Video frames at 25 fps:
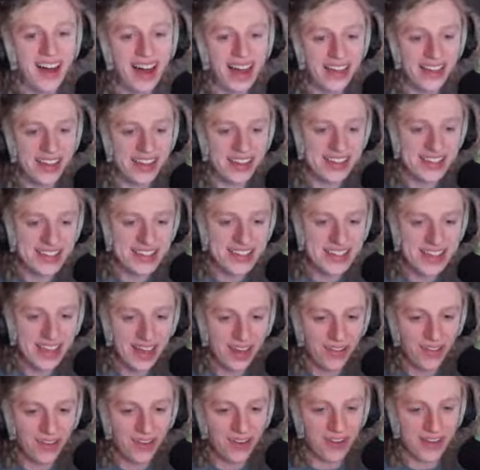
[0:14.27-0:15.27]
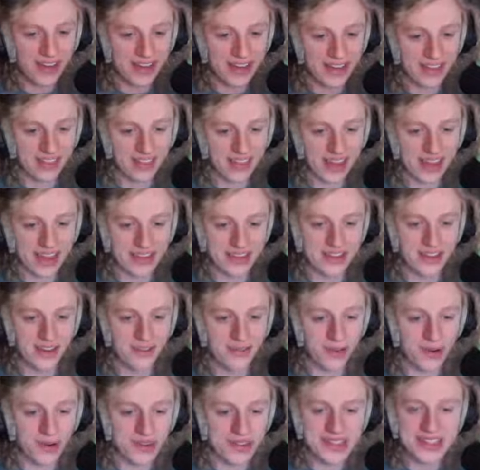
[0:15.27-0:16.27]
I like to see how long I can last. Of
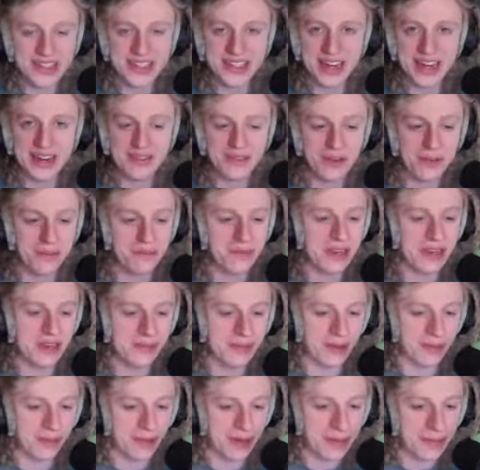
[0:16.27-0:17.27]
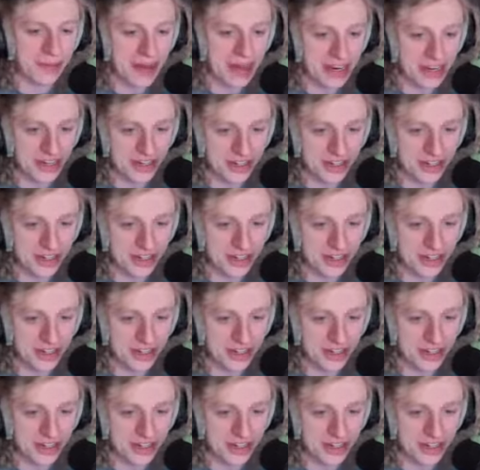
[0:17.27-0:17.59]
course, it's kind of a meme on my main